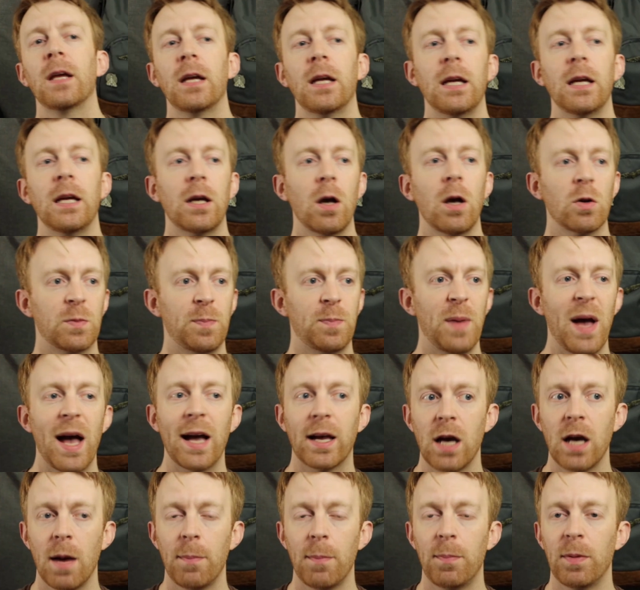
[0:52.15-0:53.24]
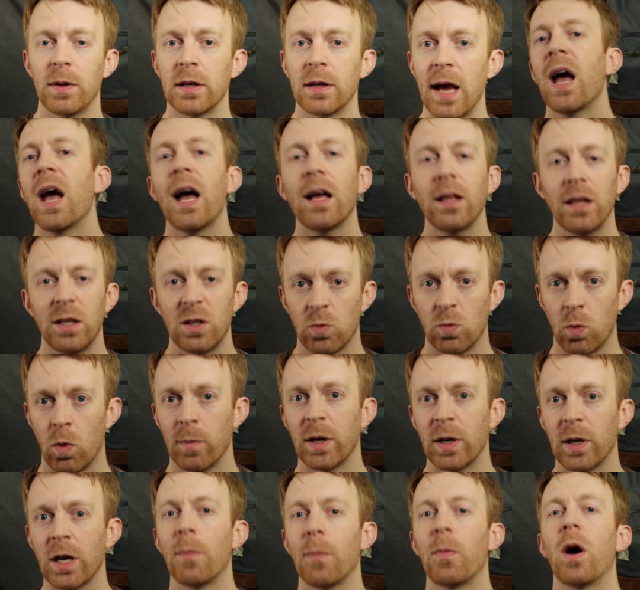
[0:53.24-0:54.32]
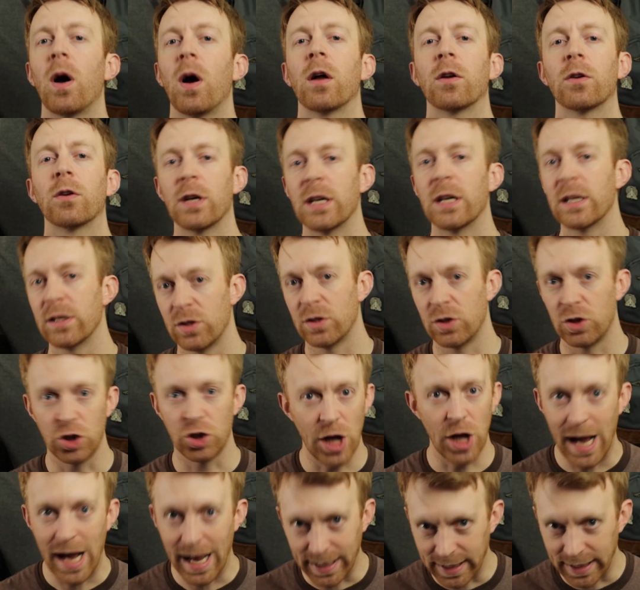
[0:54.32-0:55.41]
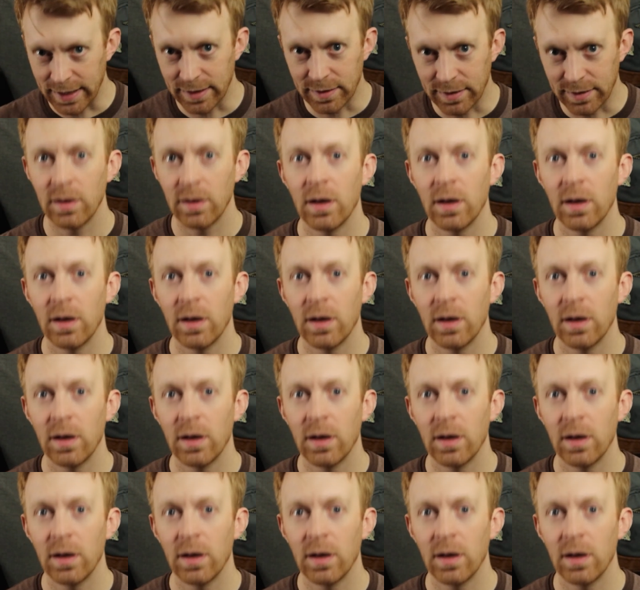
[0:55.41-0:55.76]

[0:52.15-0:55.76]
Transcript: He goes back up, and Ellie's warming up under his jacket,